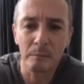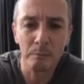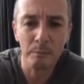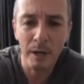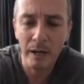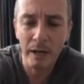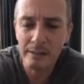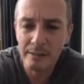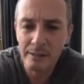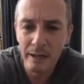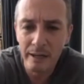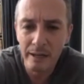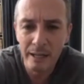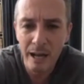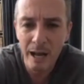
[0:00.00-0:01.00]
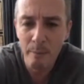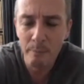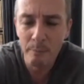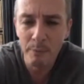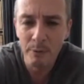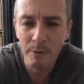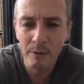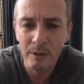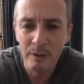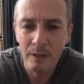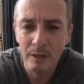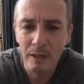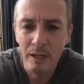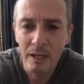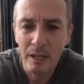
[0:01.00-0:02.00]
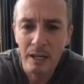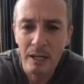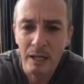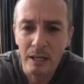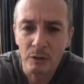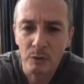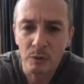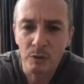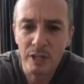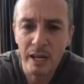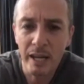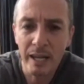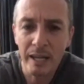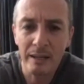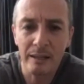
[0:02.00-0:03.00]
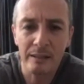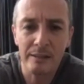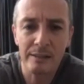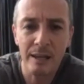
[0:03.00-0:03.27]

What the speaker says: by signing up today, it's